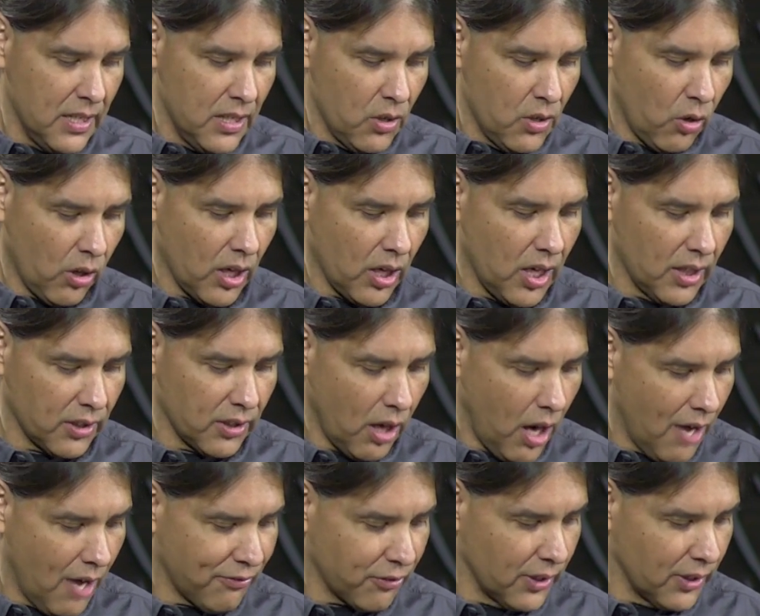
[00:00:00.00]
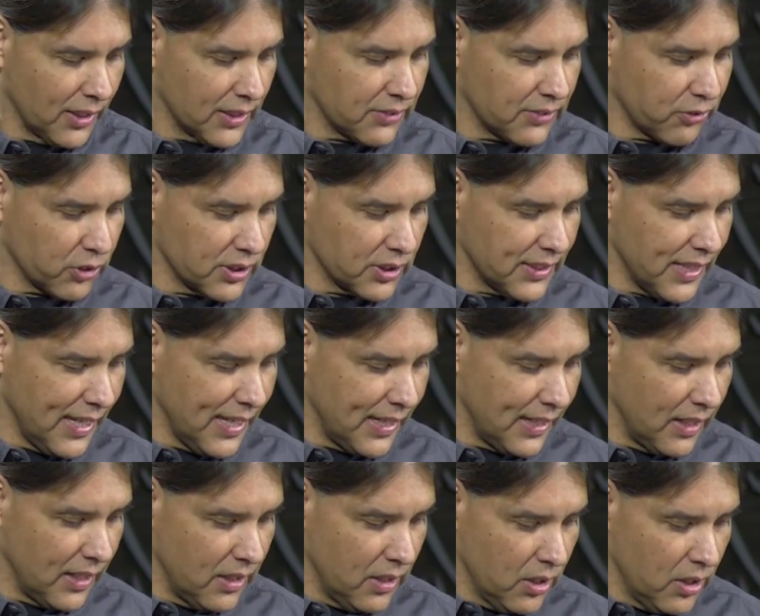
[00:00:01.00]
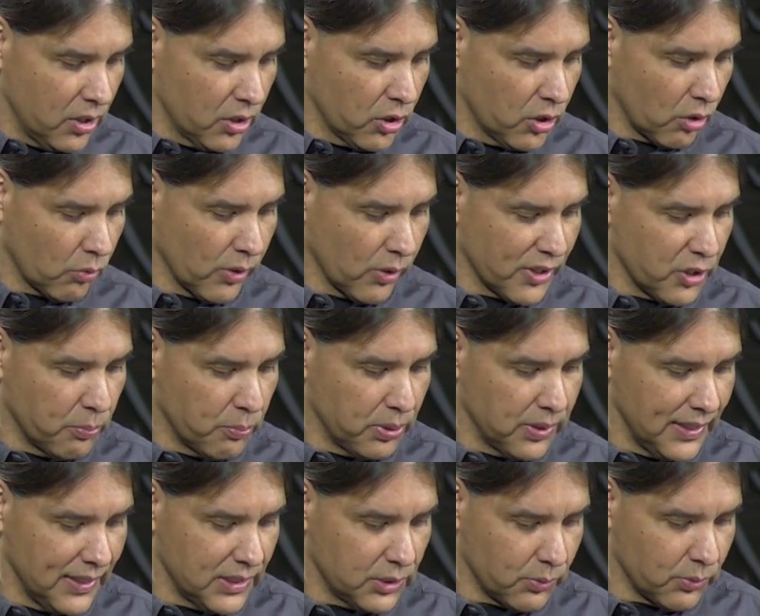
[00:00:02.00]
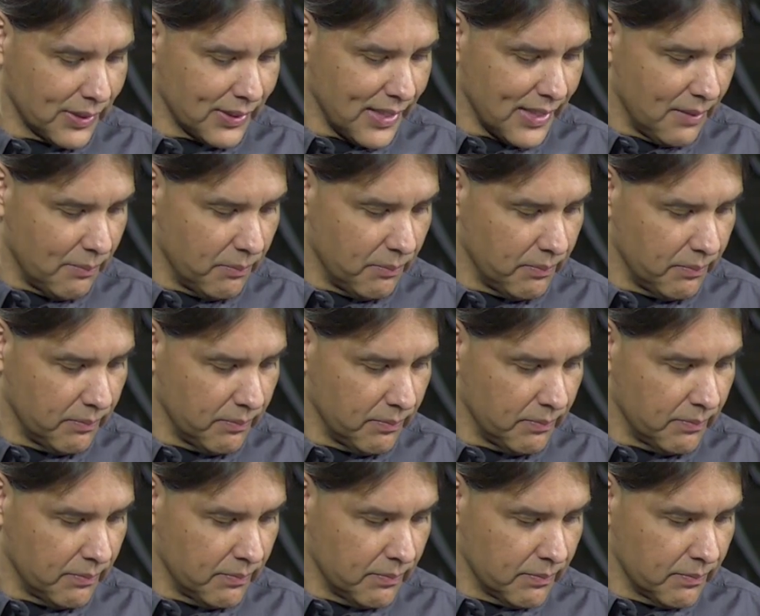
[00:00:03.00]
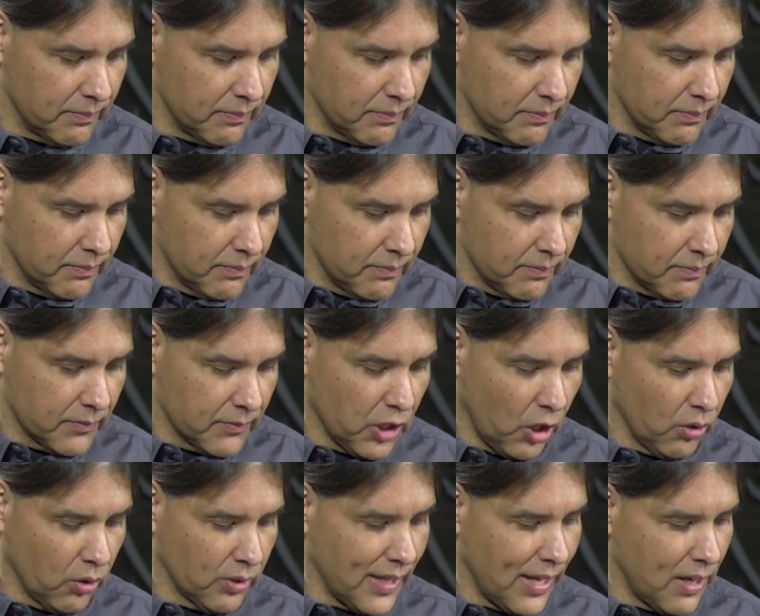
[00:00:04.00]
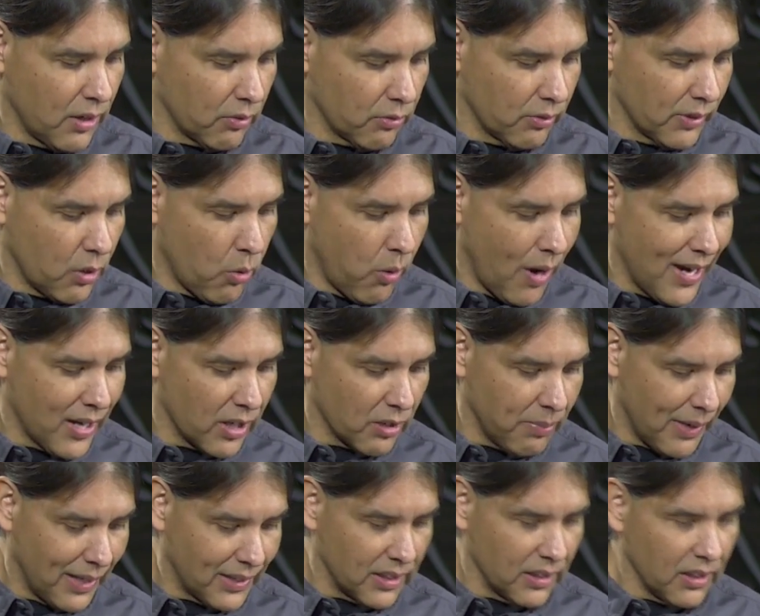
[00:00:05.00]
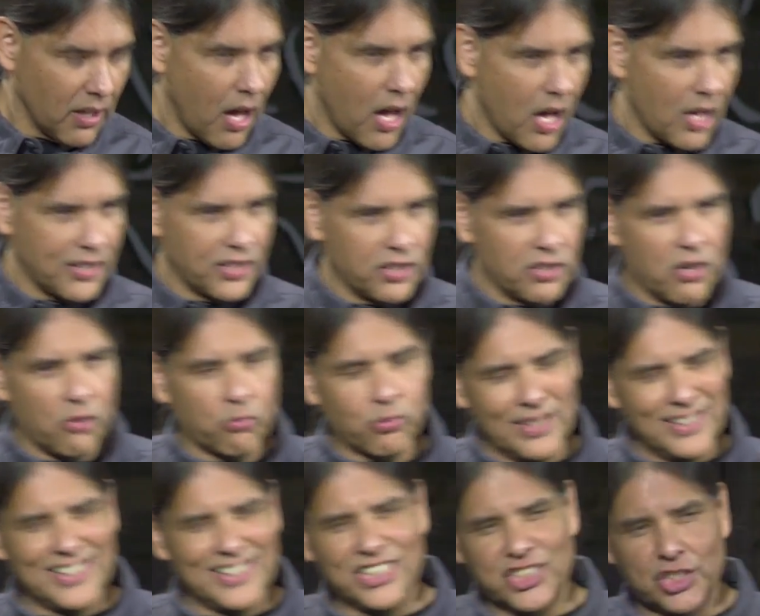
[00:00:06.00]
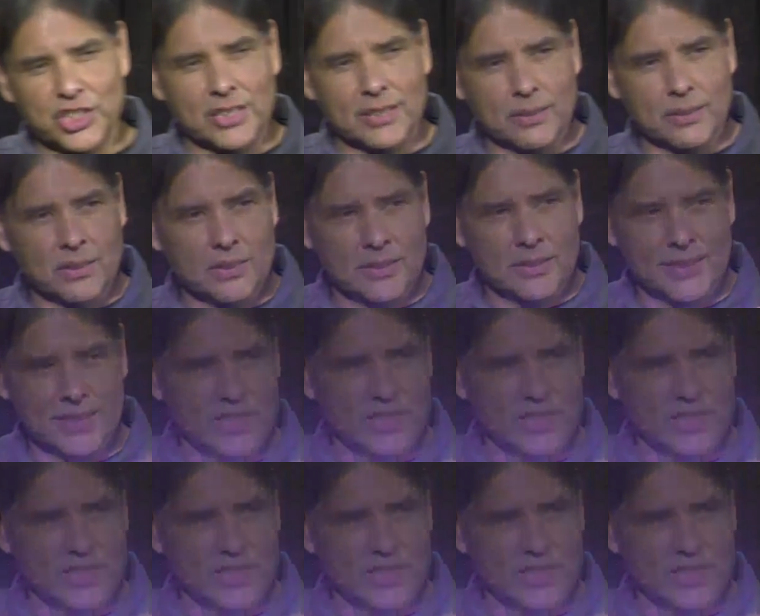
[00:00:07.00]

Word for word: or other offerings for sin, nor were you pleased with them though they are required by the law. You know, religion is